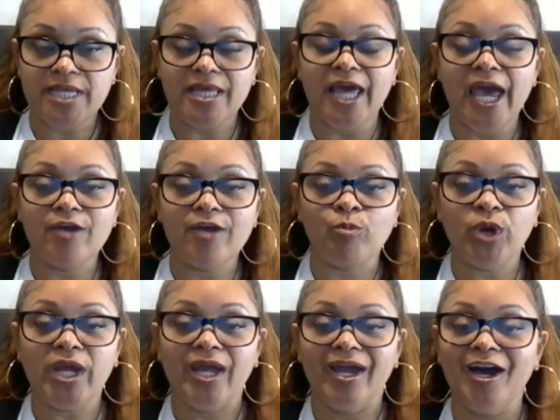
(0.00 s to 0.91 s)
So let me say
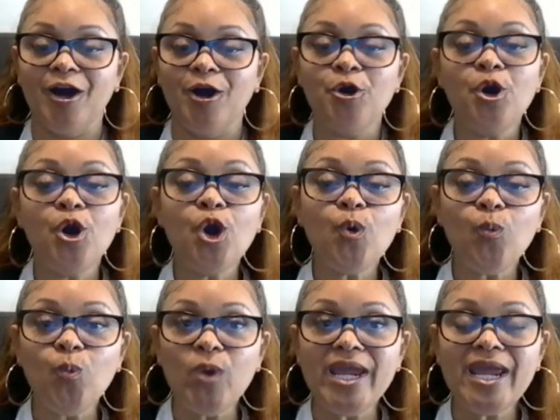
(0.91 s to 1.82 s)
that
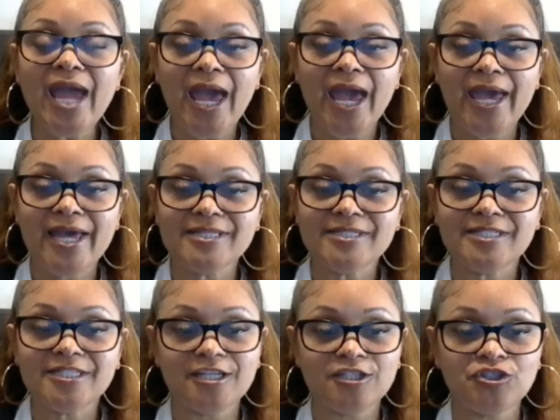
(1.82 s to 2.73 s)
we
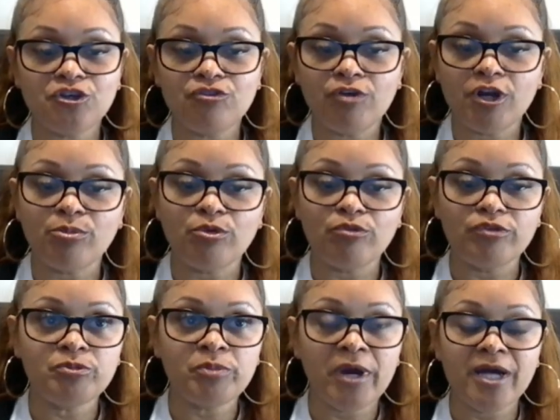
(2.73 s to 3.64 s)
had such an
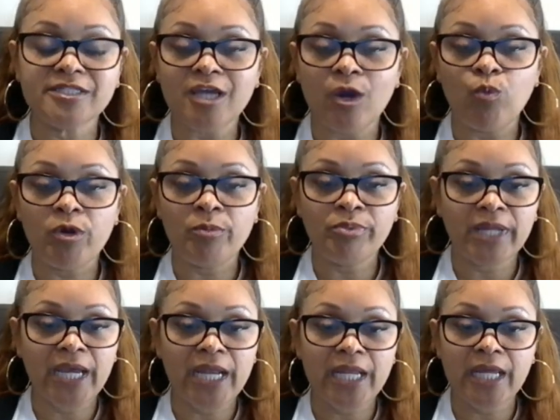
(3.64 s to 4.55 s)
incredible response
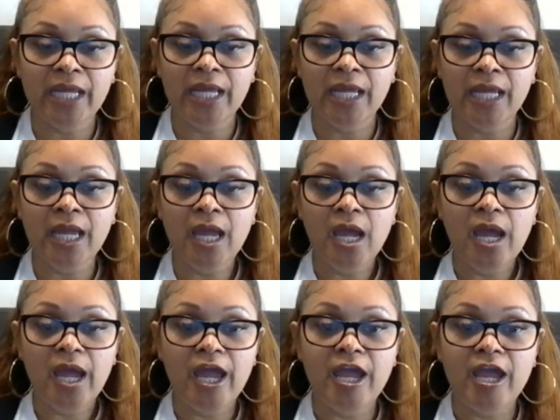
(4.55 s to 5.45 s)
that we're
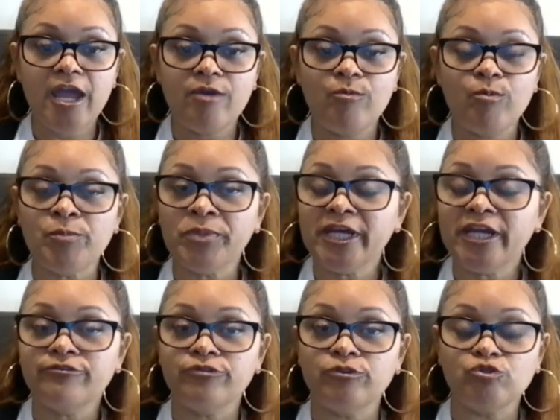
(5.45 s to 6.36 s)
planning
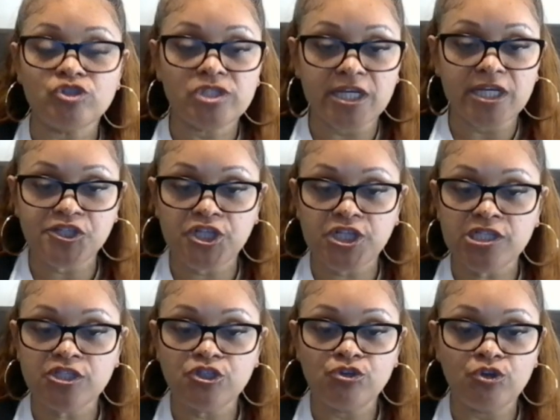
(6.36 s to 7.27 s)
future
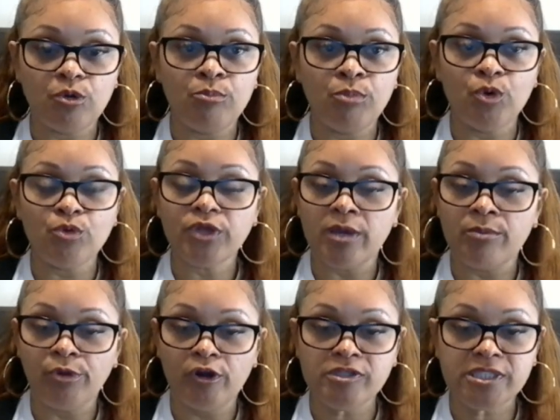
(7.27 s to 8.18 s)
sessions,
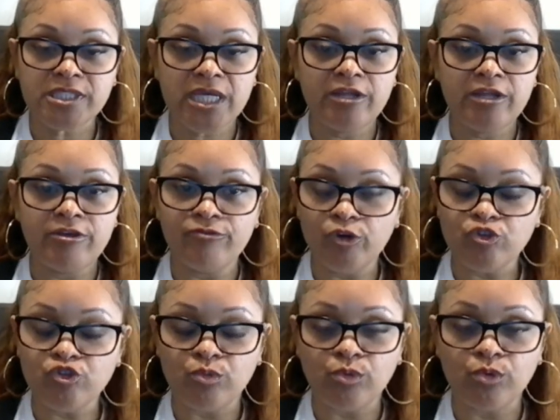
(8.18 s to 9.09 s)
both in
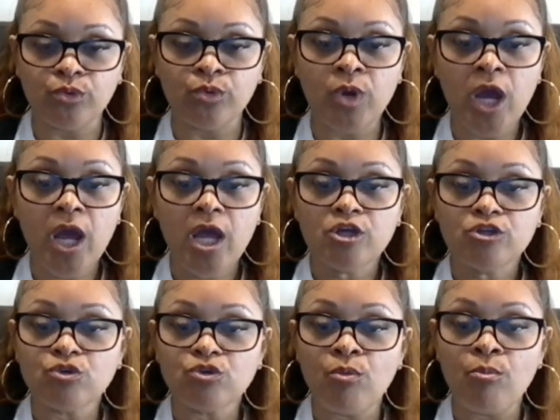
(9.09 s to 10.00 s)
person and virtual,
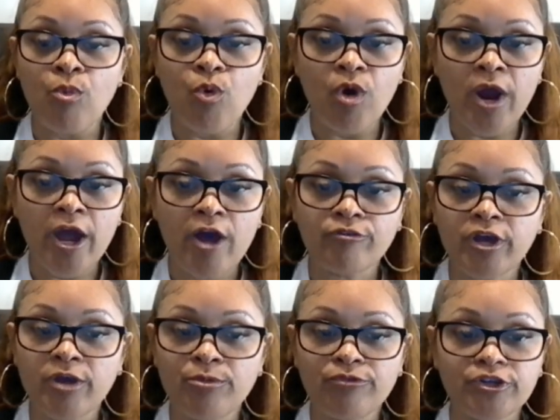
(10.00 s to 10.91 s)
so
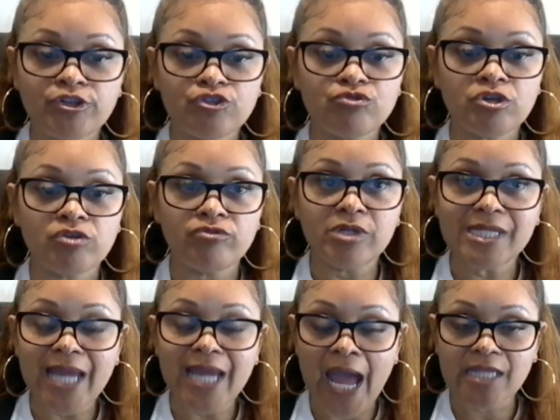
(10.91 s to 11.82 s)
more healthcare
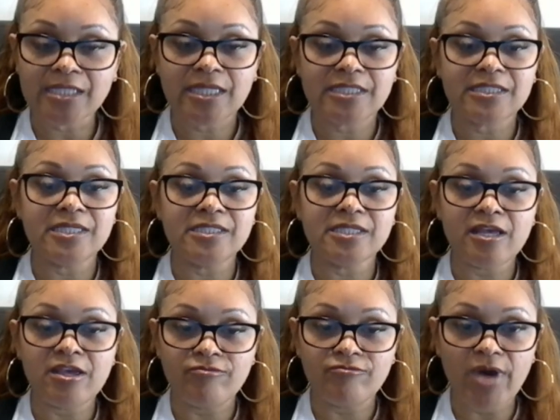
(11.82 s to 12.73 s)
professionals can really
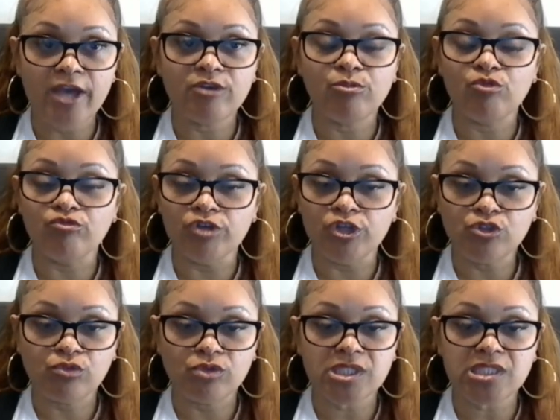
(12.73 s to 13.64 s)
access these
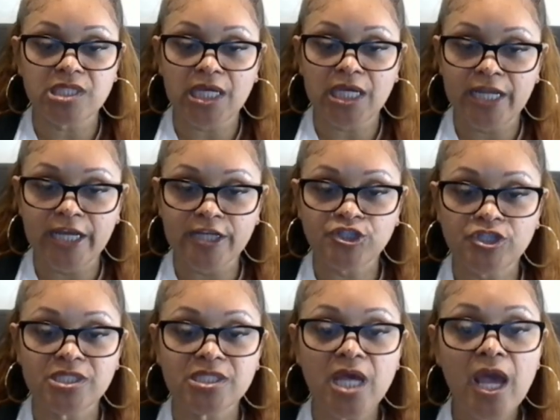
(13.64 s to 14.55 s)
invaluable resources and
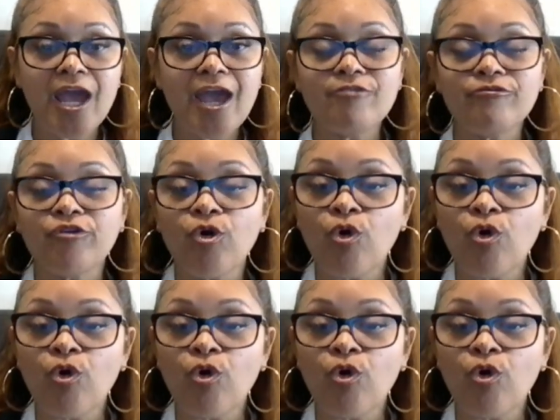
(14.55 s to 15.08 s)
connections.